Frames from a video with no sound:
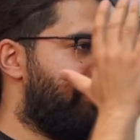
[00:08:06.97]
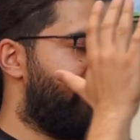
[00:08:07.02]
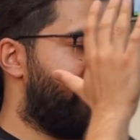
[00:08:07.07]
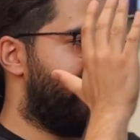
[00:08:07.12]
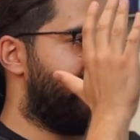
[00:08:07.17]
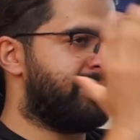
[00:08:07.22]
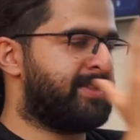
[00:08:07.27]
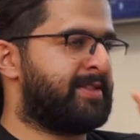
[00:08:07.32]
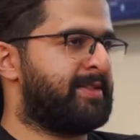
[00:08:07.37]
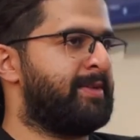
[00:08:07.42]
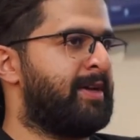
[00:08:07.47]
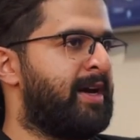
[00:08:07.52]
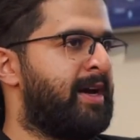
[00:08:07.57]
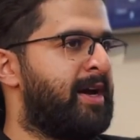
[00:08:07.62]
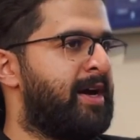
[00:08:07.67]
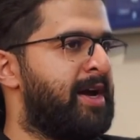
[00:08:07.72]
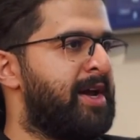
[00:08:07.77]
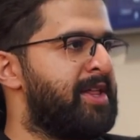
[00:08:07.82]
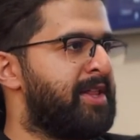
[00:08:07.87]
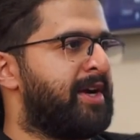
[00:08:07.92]
is
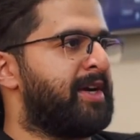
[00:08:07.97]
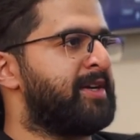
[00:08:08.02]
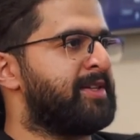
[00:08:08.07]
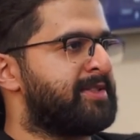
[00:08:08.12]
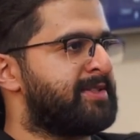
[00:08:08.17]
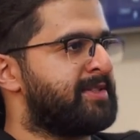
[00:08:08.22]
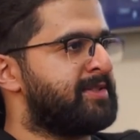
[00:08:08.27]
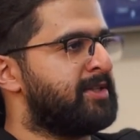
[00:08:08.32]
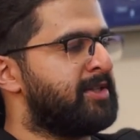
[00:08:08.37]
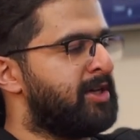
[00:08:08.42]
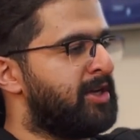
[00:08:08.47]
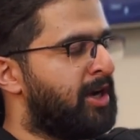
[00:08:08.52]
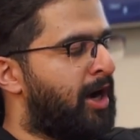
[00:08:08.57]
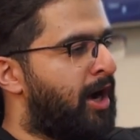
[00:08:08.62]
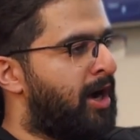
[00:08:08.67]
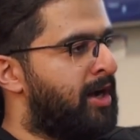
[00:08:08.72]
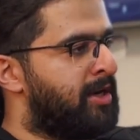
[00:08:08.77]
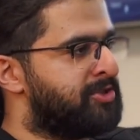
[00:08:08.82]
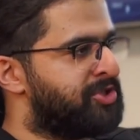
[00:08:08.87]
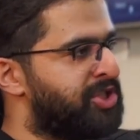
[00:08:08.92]
either is
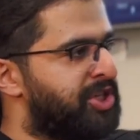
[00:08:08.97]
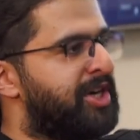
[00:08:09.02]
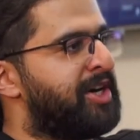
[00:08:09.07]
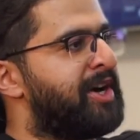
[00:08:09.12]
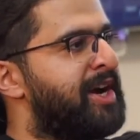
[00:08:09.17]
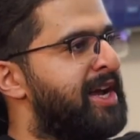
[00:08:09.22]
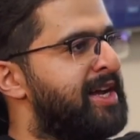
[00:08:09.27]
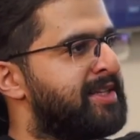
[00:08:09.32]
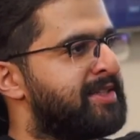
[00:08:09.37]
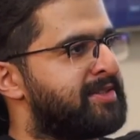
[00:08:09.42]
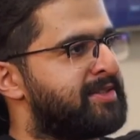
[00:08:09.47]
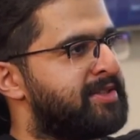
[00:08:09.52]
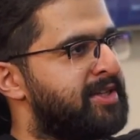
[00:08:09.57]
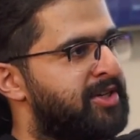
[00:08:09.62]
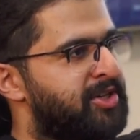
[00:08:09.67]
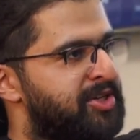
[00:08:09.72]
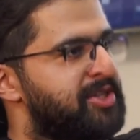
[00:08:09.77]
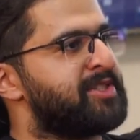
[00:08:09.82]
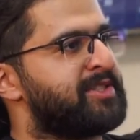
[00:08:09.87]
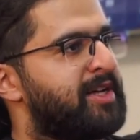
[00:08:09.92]
generates the
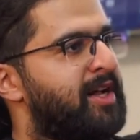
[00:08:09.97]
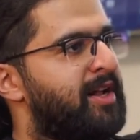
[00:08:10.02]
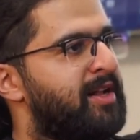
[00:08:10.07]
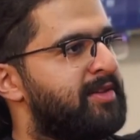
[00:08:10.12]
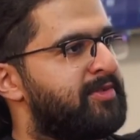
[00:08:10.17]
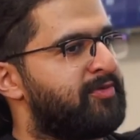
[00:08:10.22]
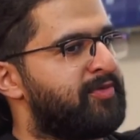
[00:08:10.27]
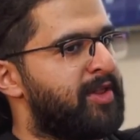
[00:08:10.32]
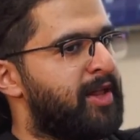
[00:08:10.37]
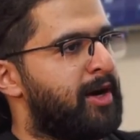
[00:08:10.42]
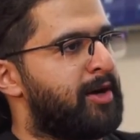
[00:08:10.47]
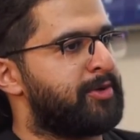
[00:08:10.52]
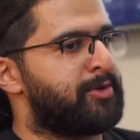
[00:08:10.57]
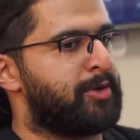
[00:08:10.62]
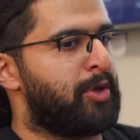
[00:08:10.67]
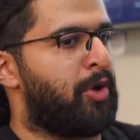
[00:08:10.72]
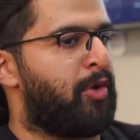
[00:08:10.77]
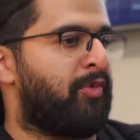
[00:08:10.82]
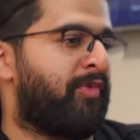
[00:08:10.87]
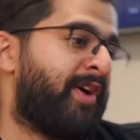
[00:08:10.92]
result without
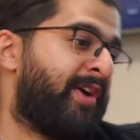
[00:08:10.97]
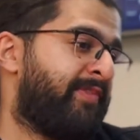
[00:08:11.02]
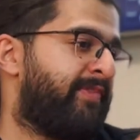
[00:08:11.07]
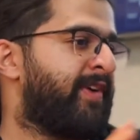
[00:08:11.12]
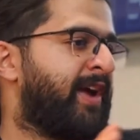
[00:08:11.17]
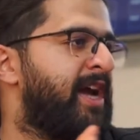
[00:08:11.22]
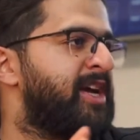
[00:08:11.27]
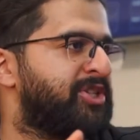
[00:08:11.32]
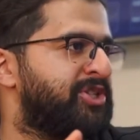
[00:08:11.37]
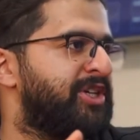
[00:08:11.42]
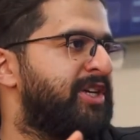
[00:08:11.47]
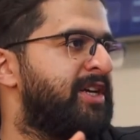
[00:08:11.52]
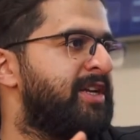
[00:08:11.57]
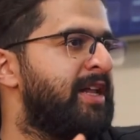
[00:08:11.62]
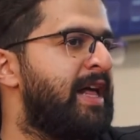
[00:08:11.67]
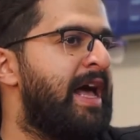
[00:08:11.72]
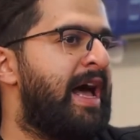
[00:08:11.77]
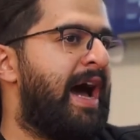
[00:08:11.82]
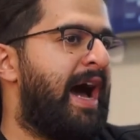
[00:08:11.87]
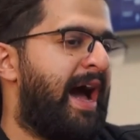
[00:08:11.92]
no verification,
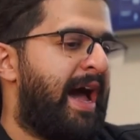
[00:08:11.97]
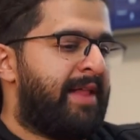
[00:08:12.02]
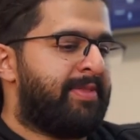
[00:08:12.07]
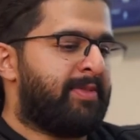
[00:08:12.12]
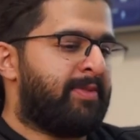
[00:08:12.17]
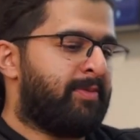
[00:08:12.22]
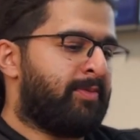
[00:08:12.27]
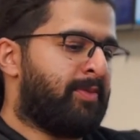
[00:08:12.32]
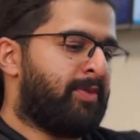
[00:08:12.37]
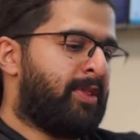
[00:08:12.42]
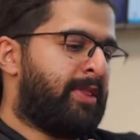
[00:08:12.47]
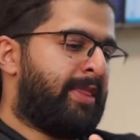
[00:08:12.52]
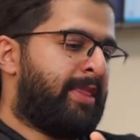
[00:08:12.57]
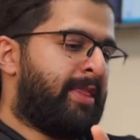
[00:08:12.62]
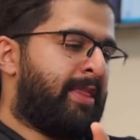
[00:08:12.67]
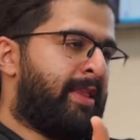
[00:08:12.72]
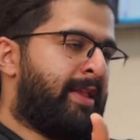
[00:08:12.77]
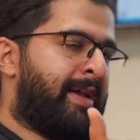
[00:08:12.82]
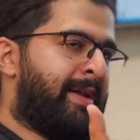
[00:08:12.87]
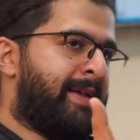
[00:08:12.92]

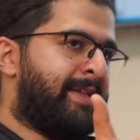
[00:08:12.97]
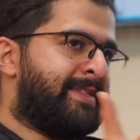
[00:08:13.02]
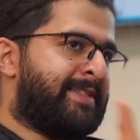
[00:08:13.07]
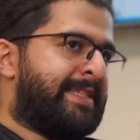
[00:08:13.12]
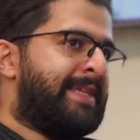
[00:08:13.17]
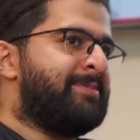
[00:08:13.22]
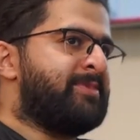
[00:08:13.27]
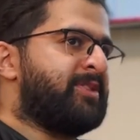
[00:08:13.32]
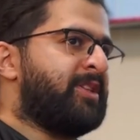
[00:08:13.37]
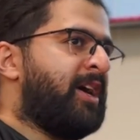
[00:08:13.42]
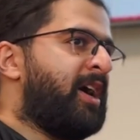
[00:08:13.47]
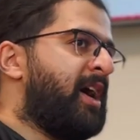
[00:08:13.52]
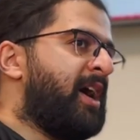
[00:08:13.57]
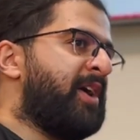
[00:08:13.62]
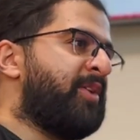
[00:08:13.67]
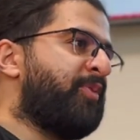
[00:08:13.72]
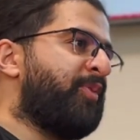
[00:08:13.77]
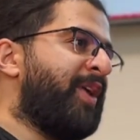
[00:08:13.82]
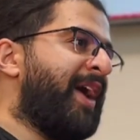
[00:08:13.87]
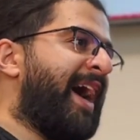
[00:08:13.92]
and it seems
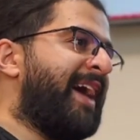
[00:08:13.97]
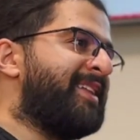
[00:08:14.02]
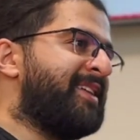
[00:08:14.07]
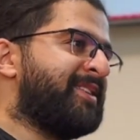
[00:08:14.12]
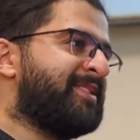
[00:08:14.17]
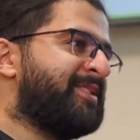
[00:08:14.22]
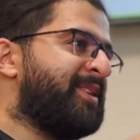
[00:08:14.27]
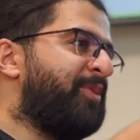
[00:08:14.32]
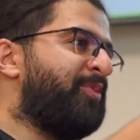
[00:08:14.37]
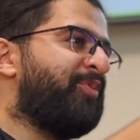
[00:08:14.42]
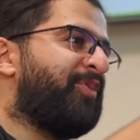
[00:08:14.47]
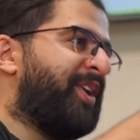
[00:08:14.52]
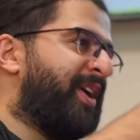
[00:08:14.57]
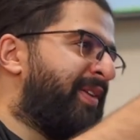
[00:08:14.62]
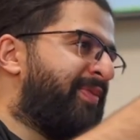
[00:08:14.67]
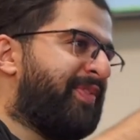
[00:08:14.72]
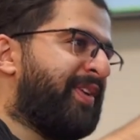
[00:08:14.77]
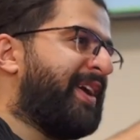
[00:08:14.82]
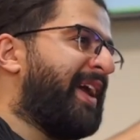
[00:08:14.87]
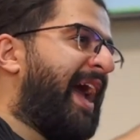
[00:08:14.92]
like we added some
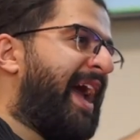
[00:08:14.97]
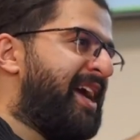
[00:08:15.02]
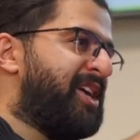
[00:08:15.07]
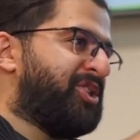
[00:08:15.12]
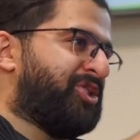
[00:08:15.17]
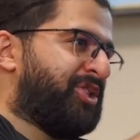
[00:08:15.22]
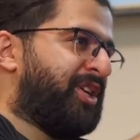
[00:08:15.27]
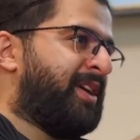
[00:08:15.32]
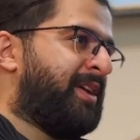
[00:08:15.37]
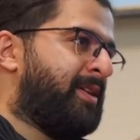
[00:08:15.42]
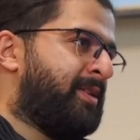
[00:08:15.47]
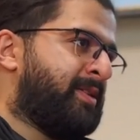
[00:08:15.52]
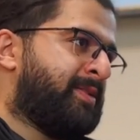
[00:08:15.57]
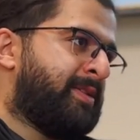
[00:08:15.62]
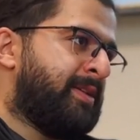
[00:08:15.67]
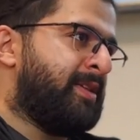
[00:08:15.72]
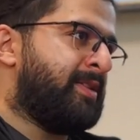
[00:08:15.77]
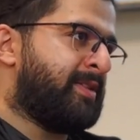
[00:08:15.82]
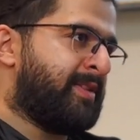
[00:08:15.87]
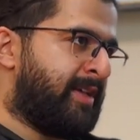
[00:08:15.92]
verification.
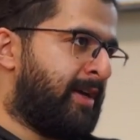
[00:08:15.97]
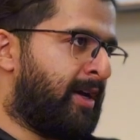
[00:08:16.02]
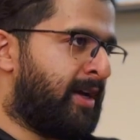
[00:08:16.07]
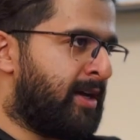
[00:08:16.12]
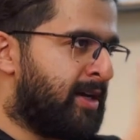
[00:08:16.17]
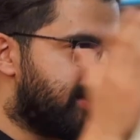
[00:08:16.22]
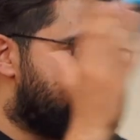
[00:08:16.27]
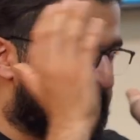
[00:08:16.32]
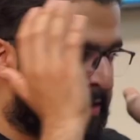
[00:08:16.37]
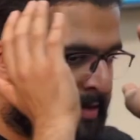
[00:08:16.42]
It